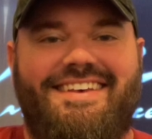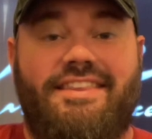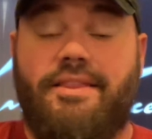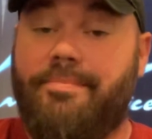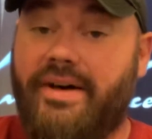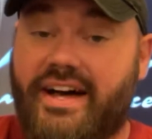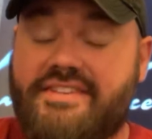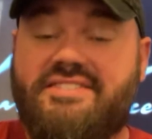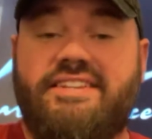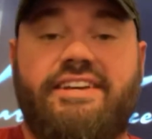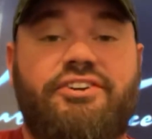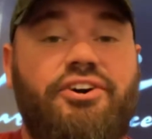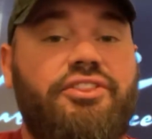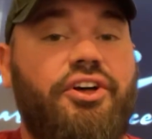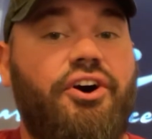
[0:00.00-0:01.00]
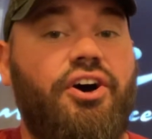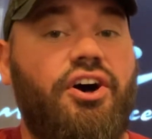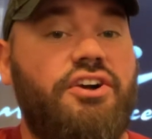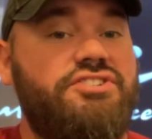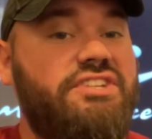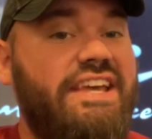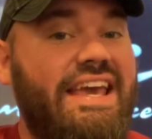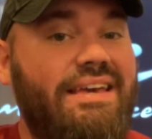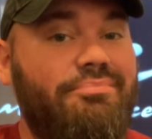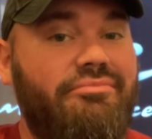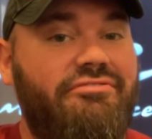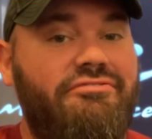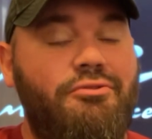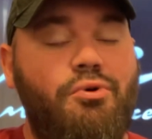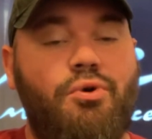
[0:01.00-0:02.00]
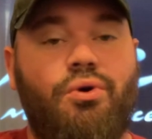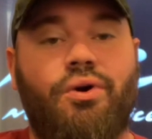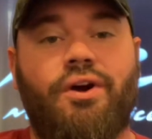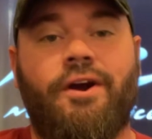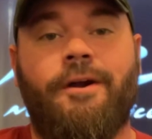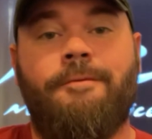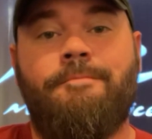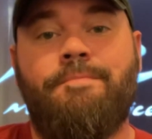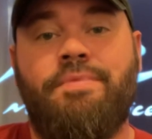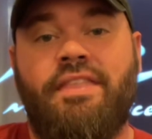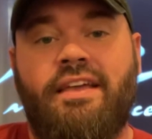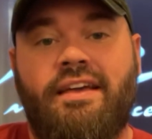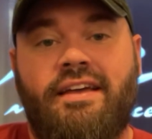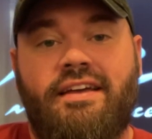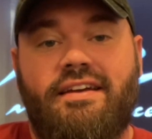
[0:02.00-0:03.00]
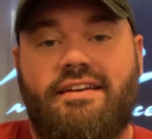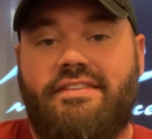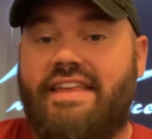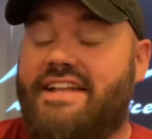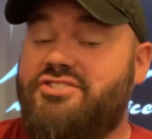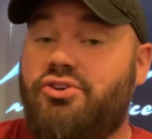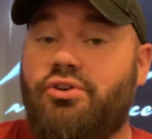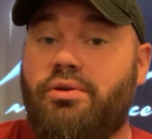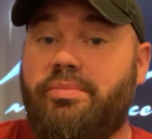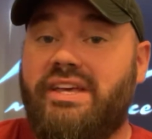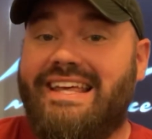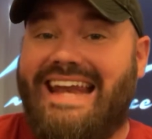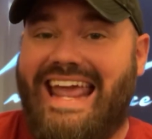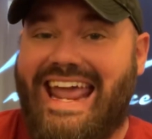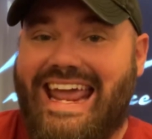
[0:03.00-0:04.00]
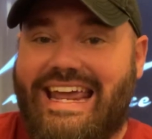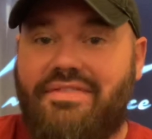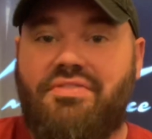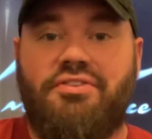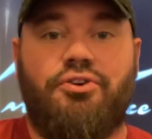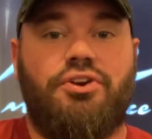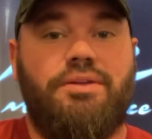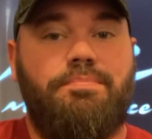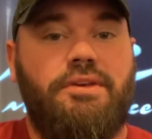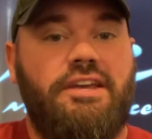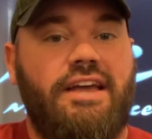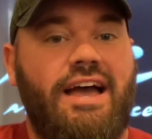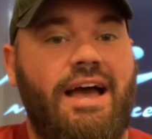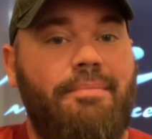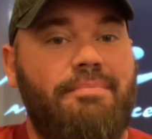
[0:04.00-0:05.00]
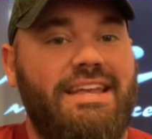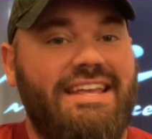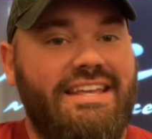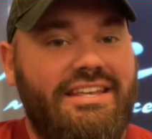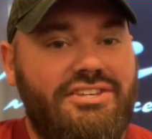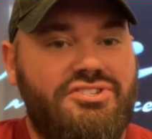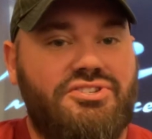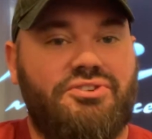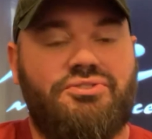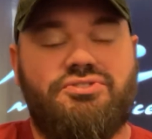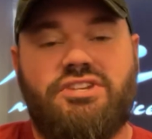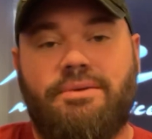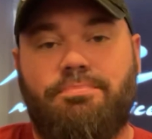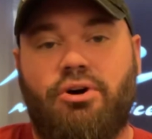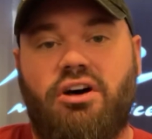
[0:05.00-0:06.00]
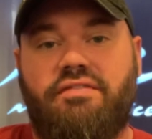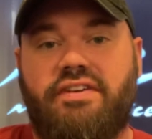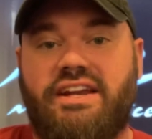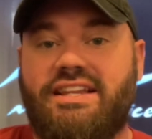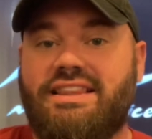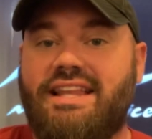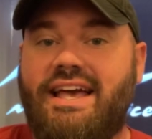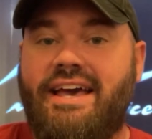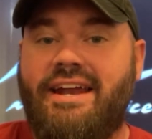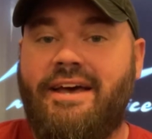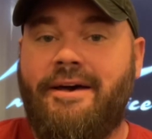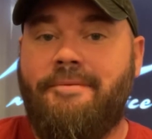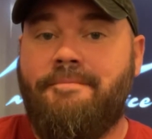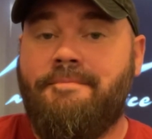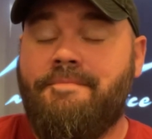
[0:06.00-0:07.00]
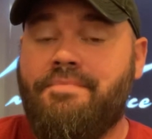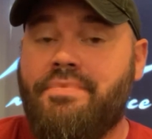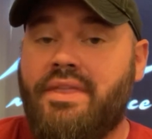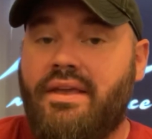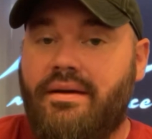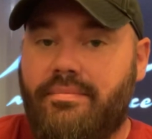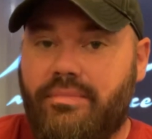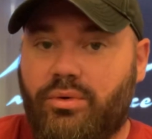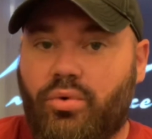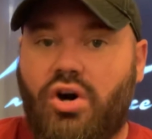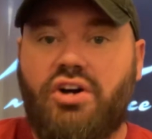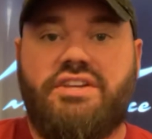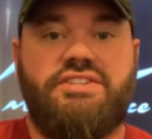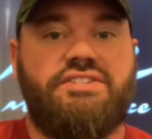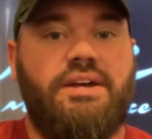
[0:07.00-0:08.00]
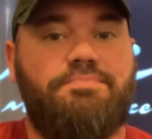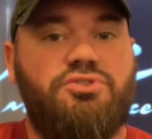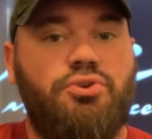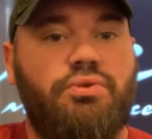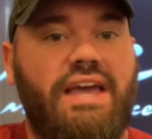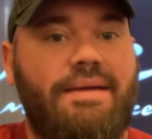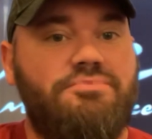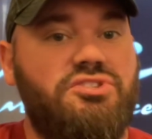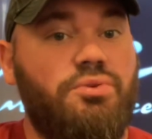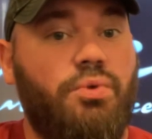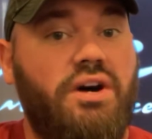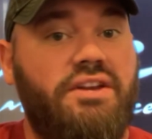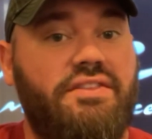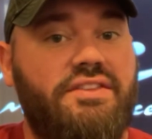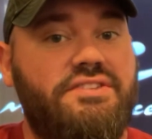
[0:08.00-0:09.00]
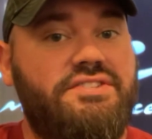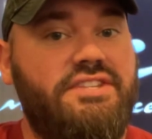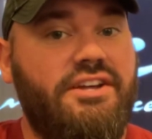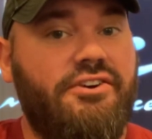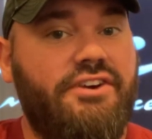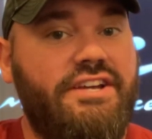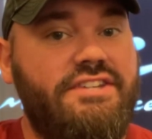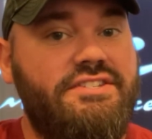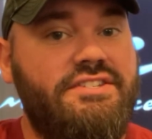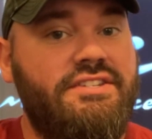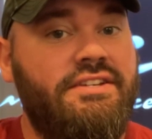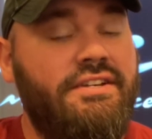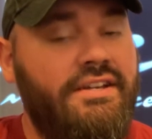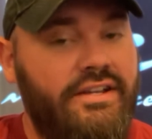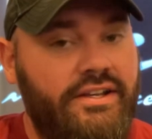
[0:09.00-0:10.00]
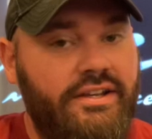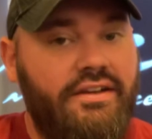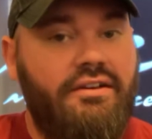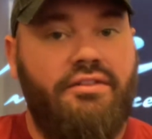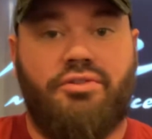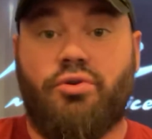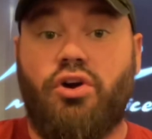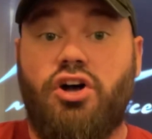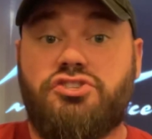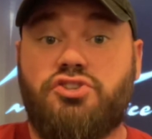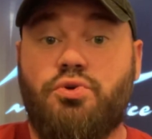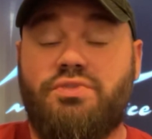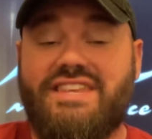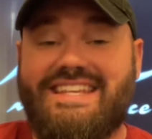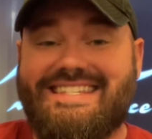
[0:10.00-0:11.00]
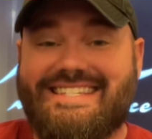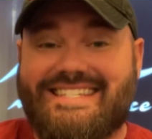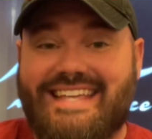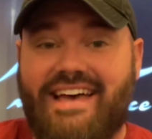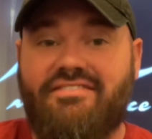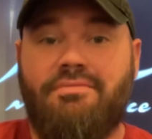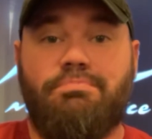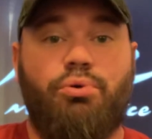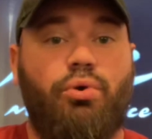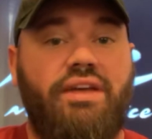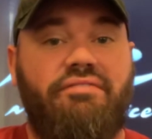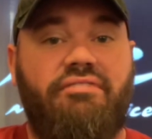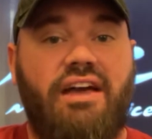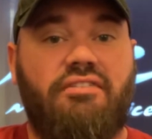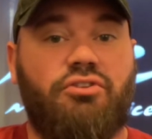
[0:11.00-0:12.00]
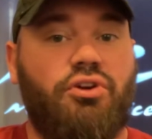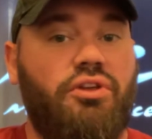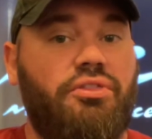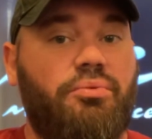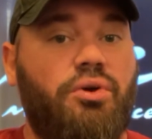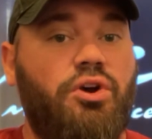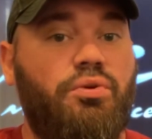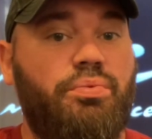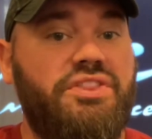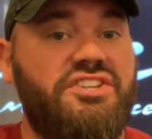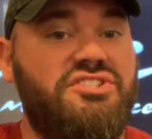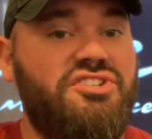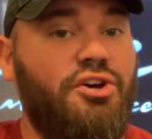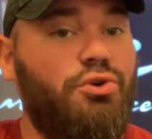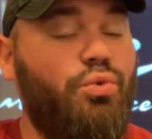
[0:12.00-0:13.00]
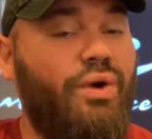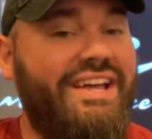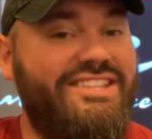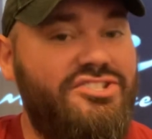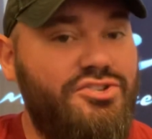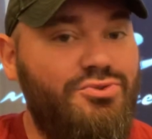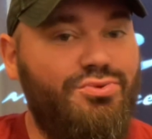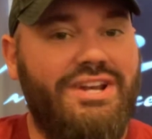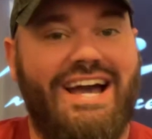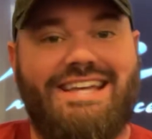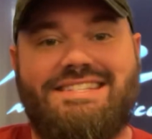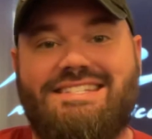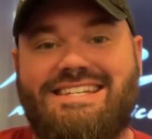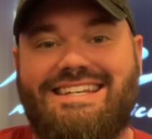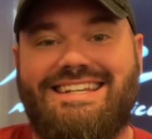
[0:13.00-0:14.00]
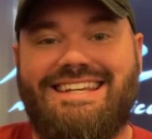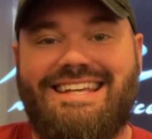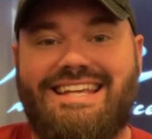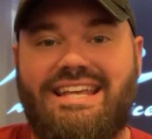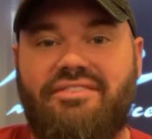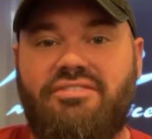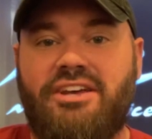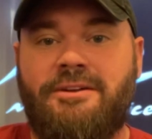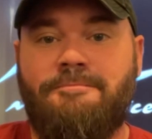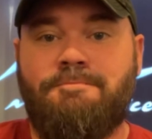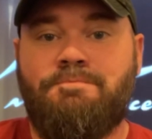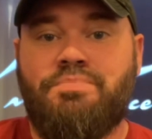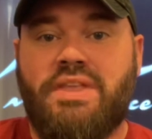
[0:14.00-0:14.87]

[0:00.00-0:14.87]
The Bucks take on the Hawks game four, and that's going to be an 8.30 p.m. Eastern tip-off in Atlanta. Milwaukee's up two games to one in the series, and they're also the seven-point favorite on the road with the total at 219 even.